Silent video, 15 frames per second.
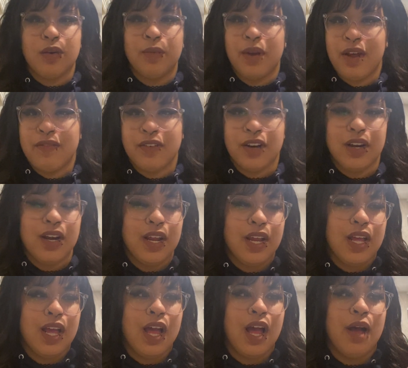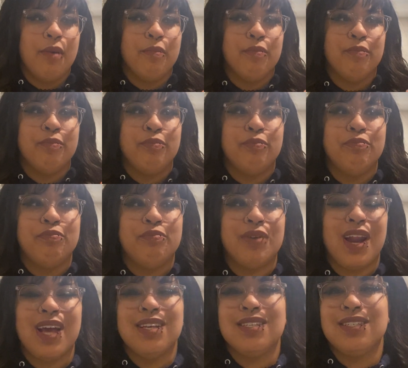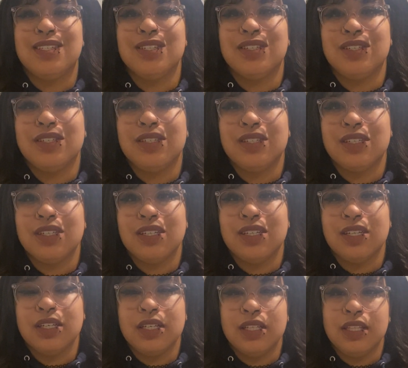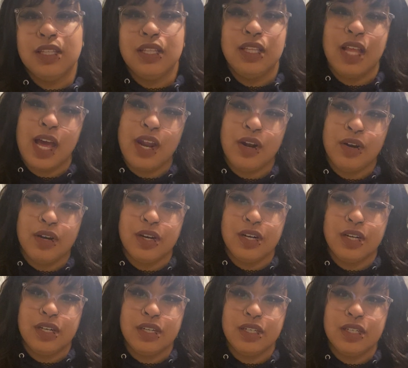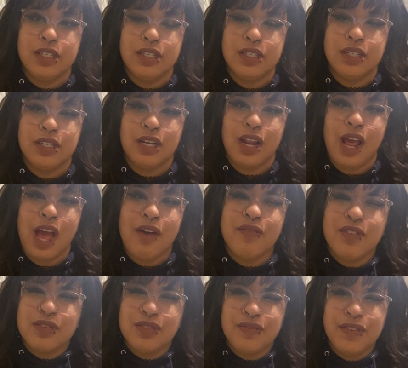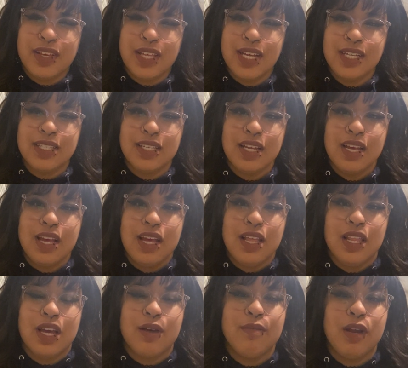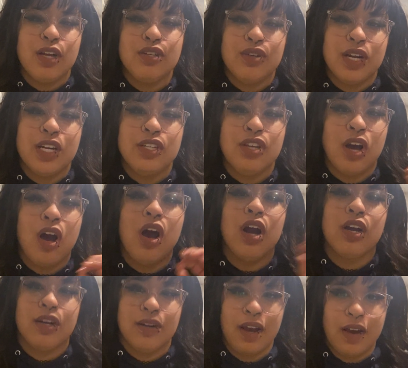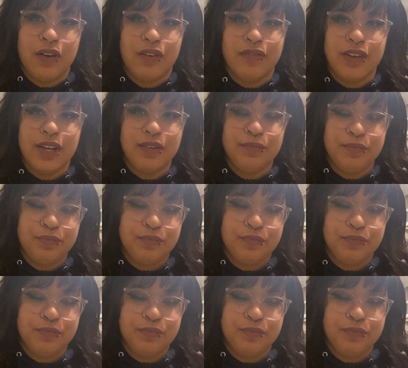or whatever, but I still let her have those feelings. Like, I'm not trying to talk her out of it,